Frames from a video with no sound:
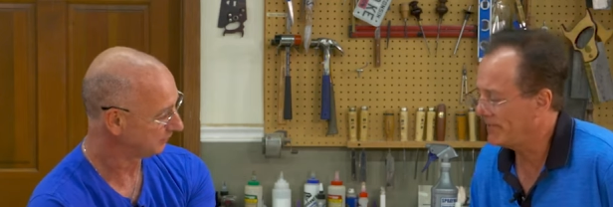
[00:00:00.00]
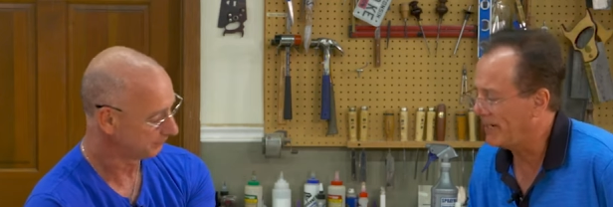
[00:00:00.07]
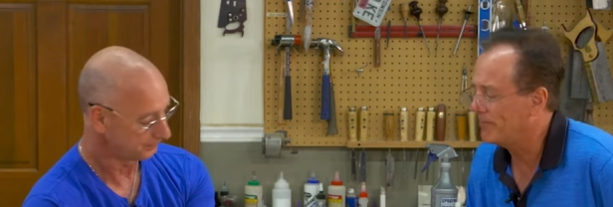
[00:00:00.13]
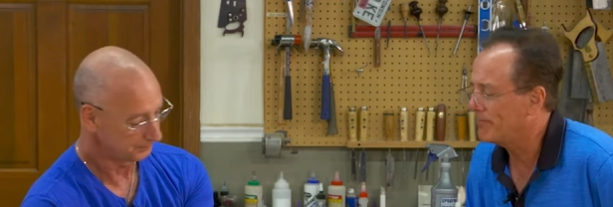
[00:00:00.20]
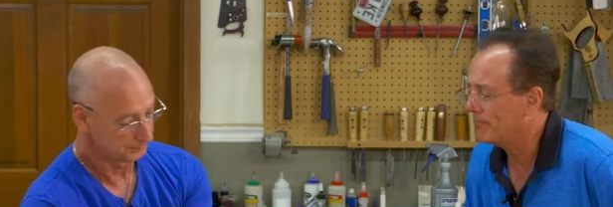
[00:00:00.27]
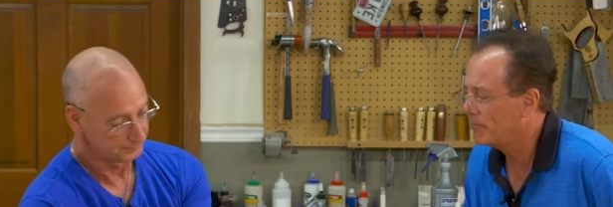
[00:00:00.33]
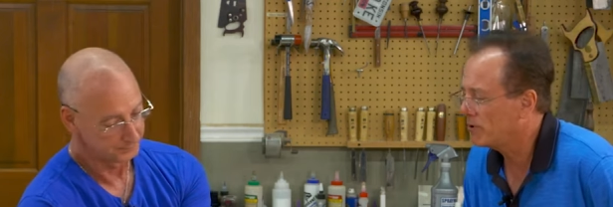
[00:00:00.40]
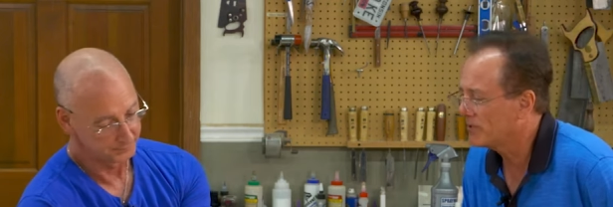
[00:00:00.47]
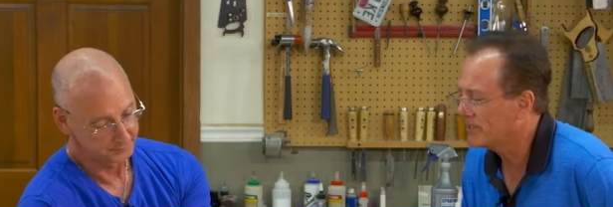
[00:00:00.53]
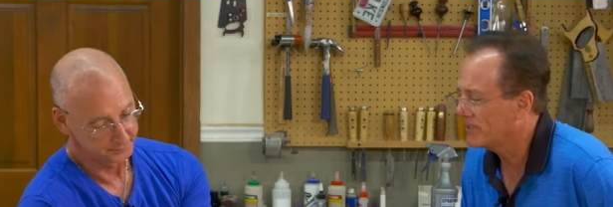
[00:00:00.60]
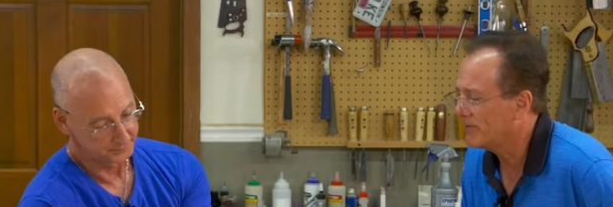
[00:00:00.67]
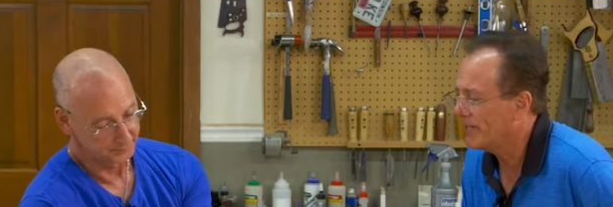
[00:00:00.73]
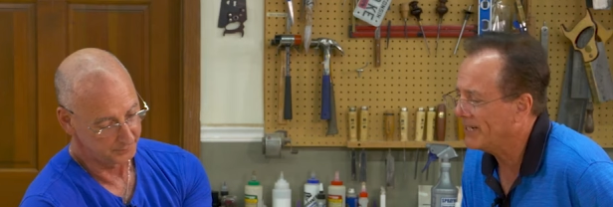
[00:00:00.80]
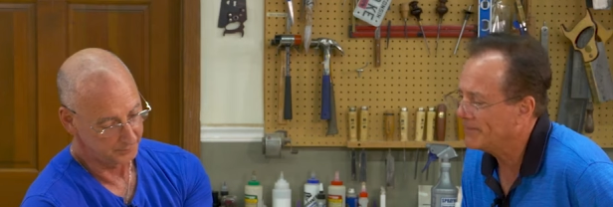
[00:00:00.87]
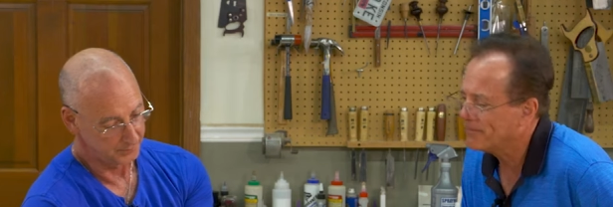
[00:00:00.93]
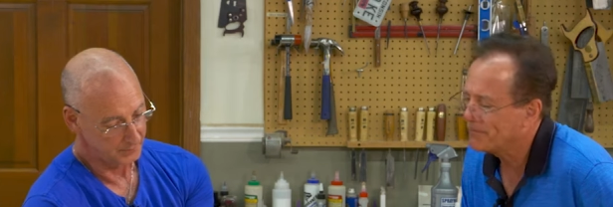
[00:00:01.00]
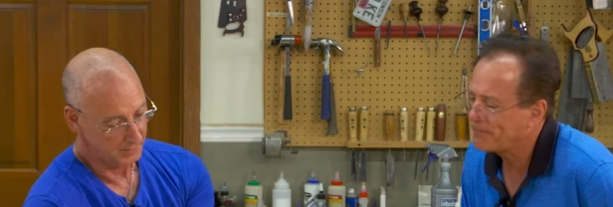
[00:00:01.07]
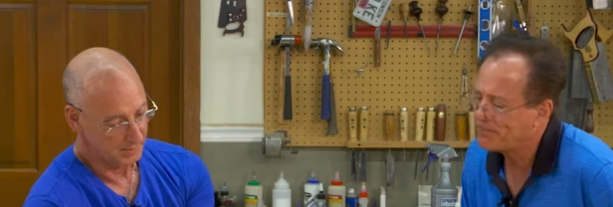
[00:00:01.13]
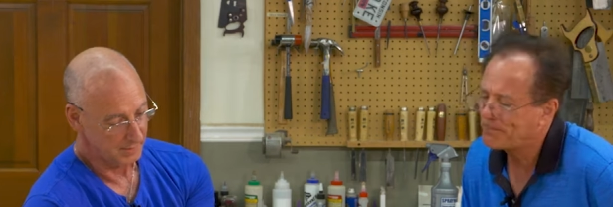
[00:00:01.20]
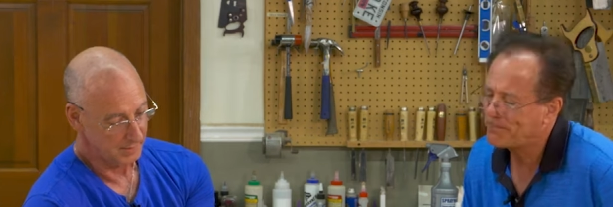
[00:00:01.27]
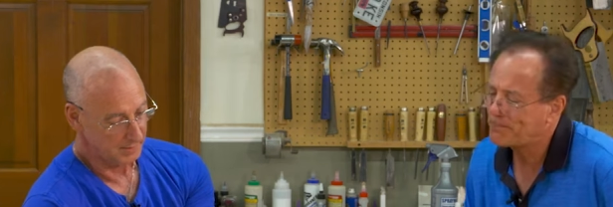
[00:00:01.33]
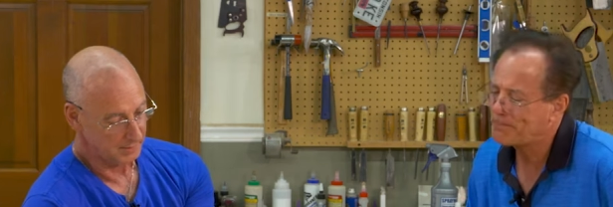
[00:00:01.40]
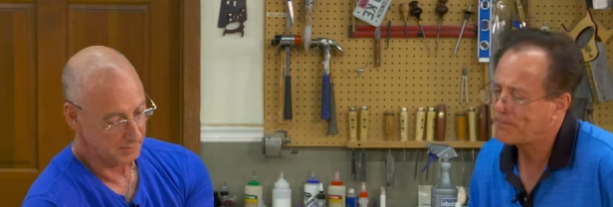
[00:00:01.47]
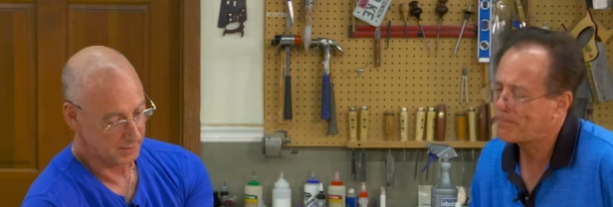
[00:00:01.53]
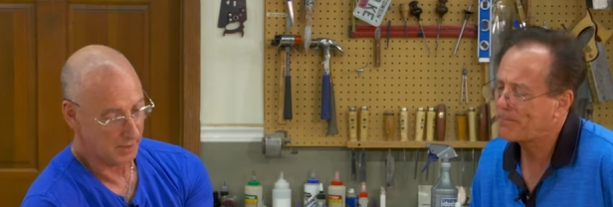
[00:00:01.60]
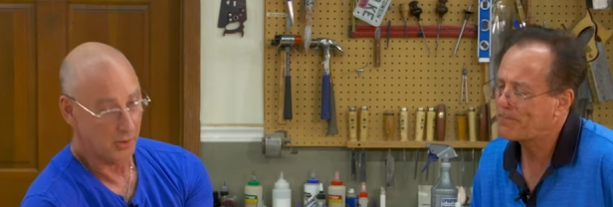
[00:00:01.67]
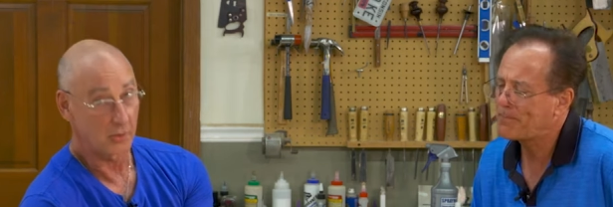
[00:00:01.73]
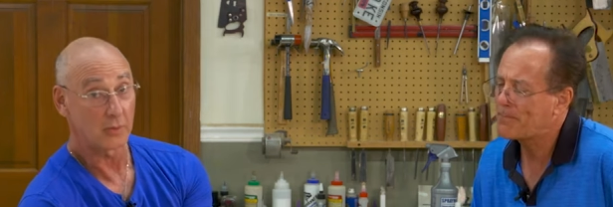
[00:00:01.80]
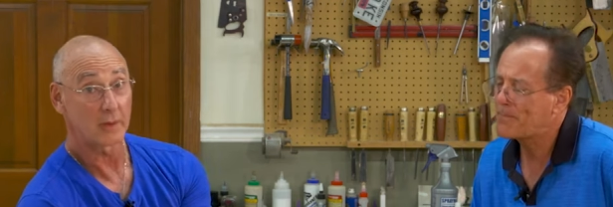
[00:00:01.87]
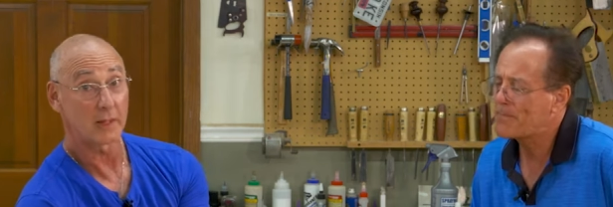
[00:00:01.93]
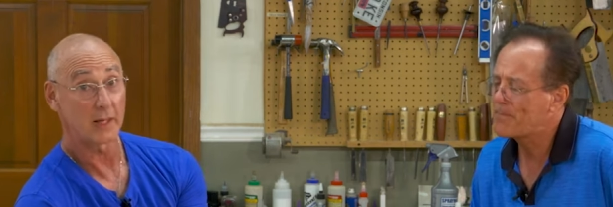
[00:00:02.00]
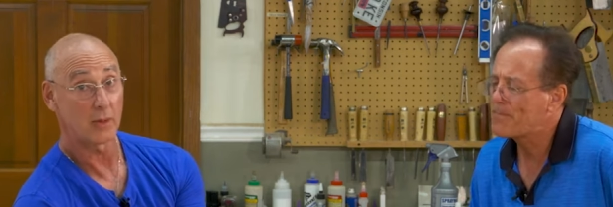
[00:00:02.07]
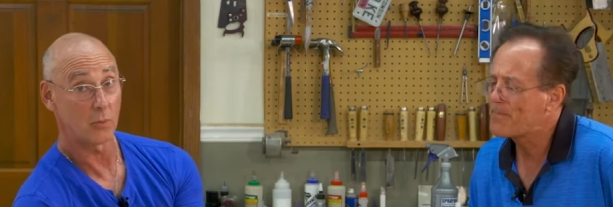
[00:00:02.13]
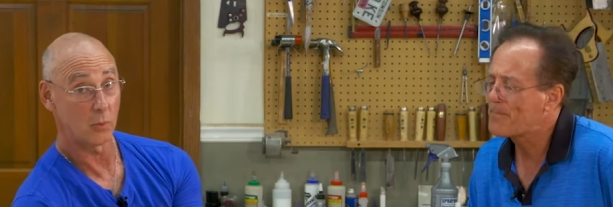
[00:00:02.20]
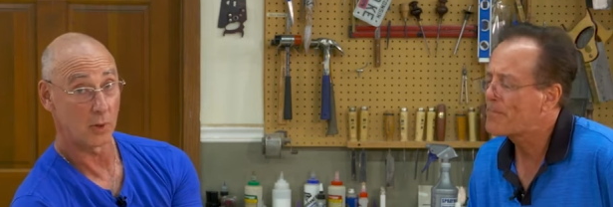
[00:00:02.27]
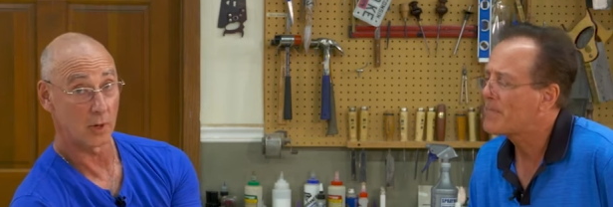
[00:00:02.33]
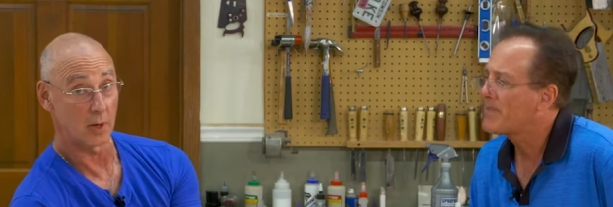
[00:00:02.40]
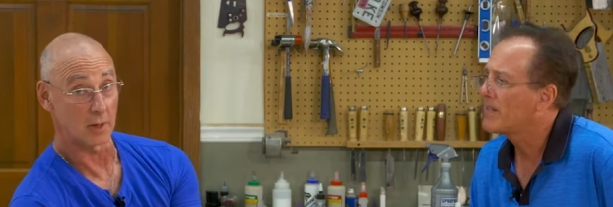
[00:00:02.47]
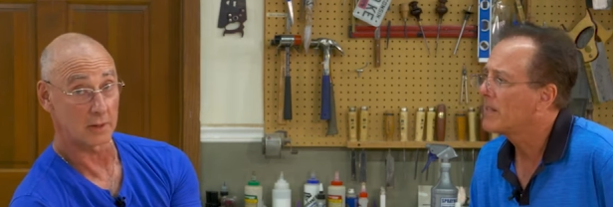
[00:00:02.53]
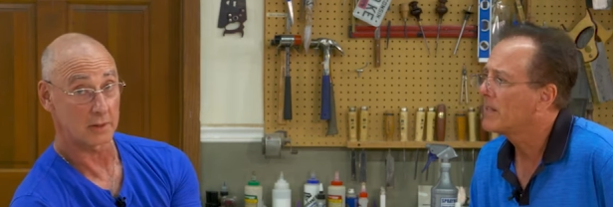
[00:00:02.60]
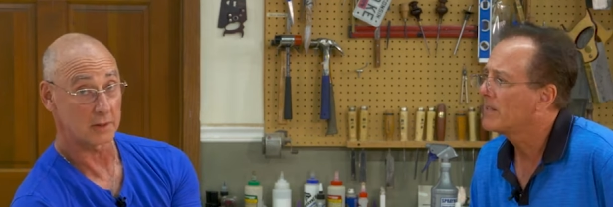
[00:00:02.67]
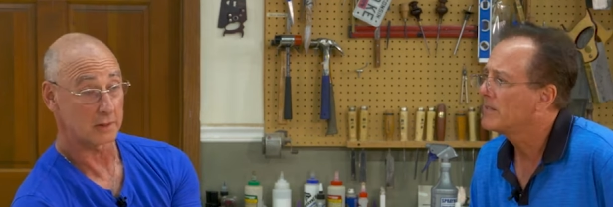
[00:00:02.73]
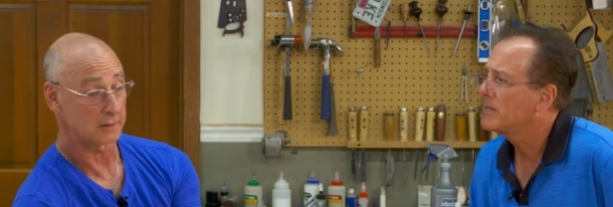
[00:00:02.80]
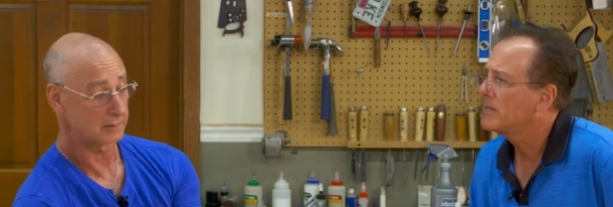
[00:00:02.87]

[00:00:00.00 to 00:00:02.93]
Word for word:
Speaker 1: Yeah, pulls it away.
Speaker 2: So it works.